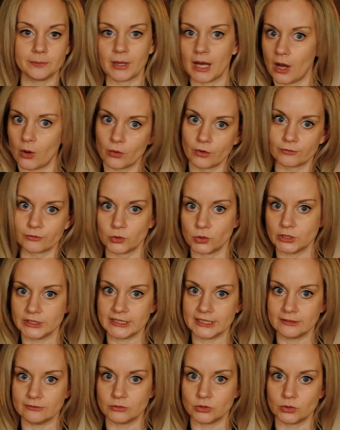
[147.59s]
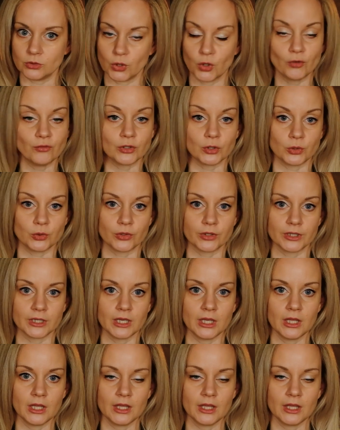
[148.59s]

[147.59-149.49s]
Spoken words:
powerful, evil overlord,